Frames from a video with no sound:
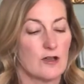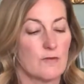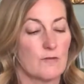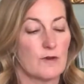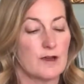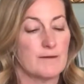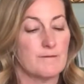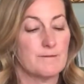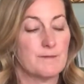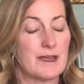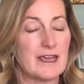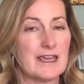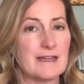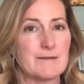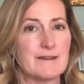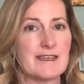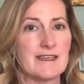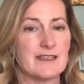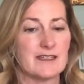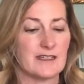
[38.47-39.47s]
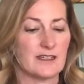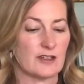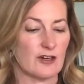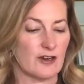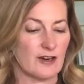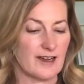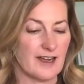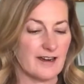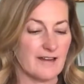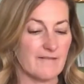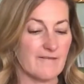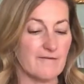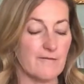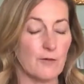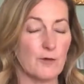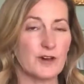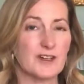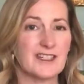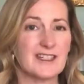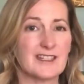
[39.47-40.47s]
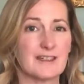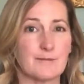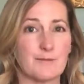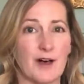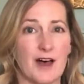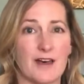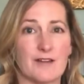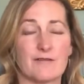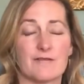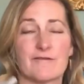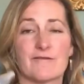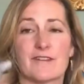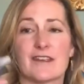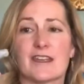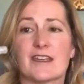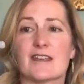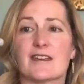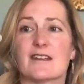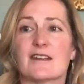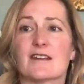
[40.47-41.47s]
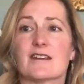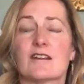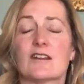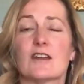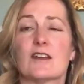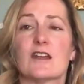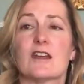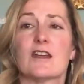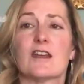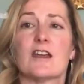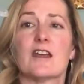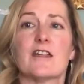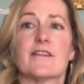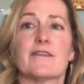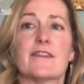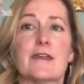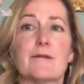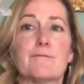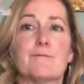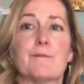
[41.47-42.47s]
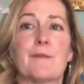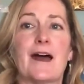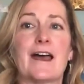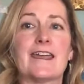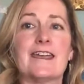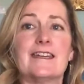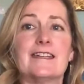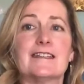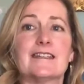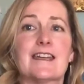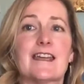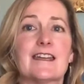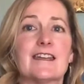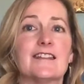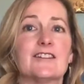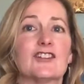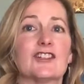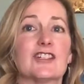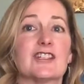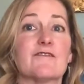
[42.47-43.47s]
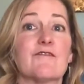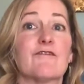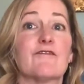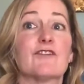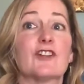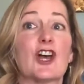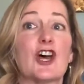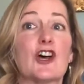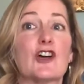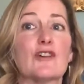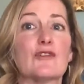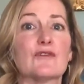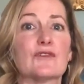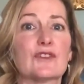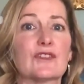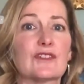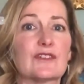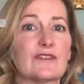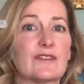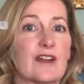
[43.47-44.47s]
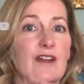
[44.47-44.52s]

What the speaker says: When babies are kind of forced to bottle feed, they bite and it just flows.